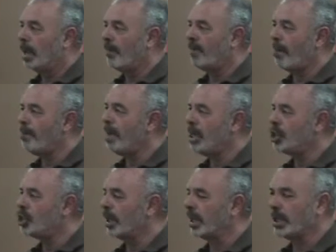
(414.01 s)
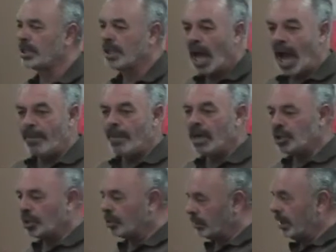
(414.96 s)
If I'm measuring things, I
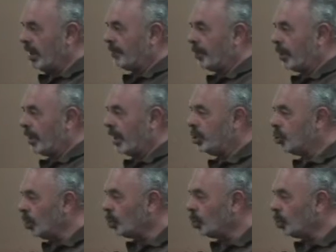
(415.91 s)
measure three different things.